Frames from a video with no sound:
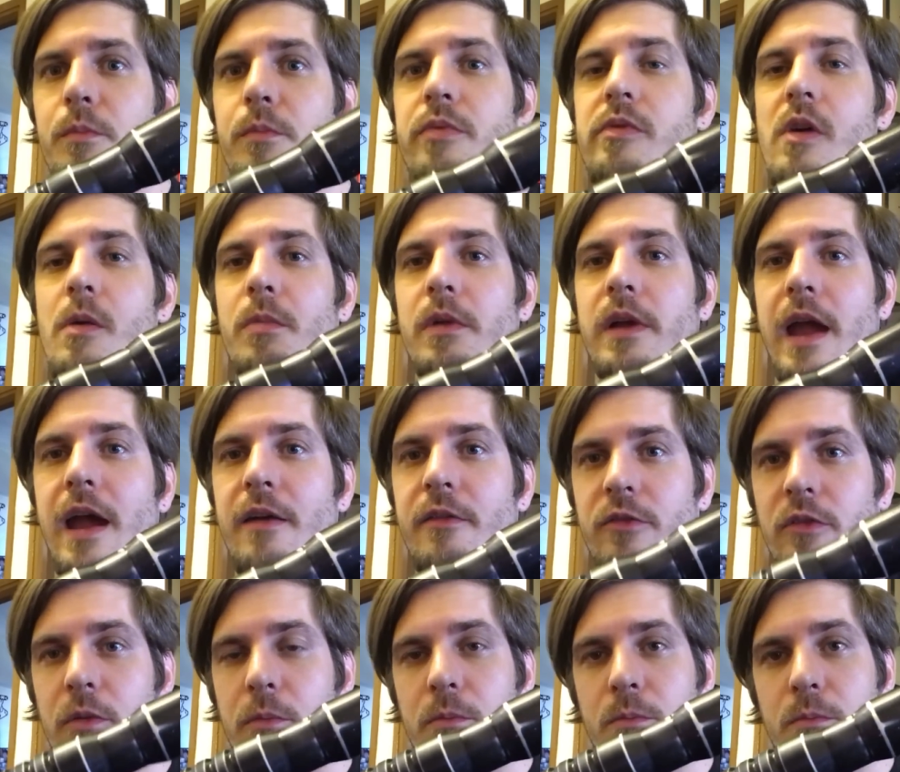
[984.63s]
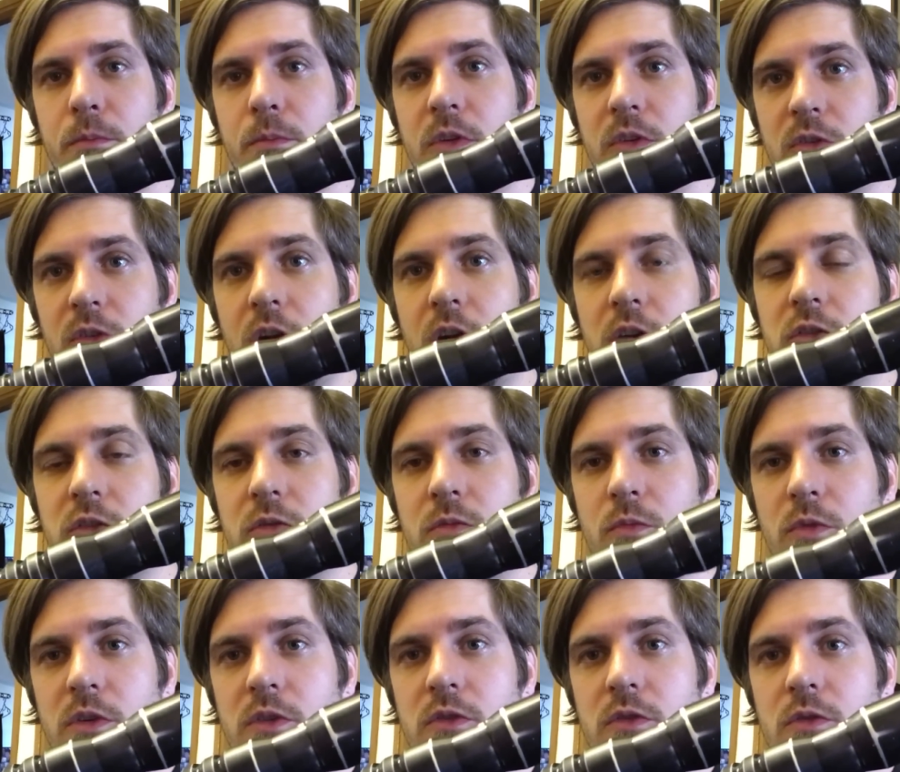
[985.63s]
probably have some
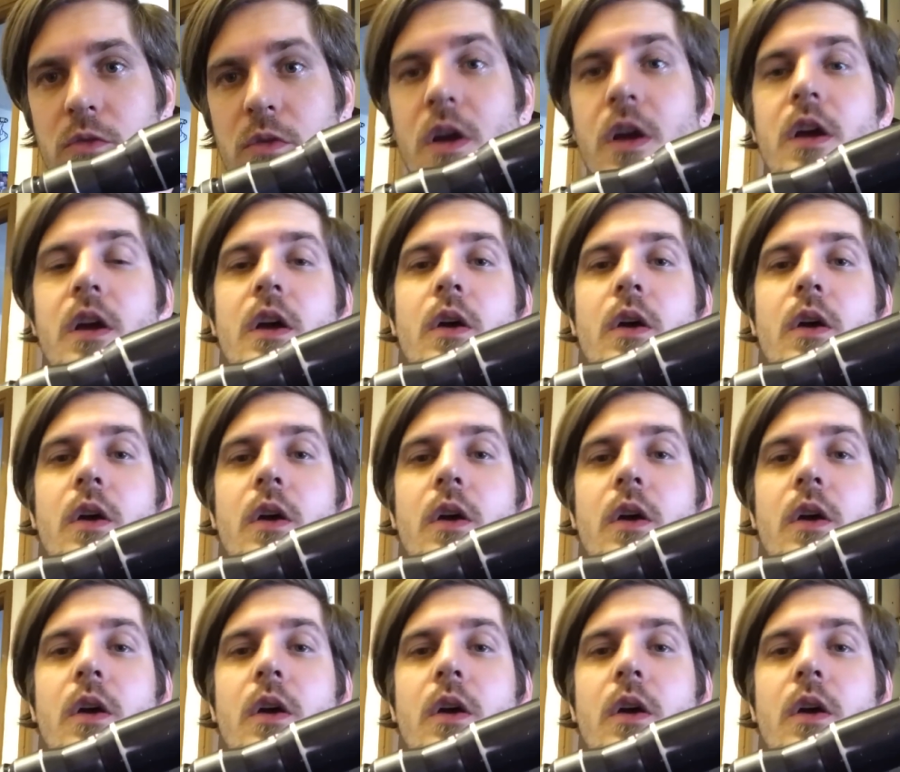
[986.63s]
discussion with you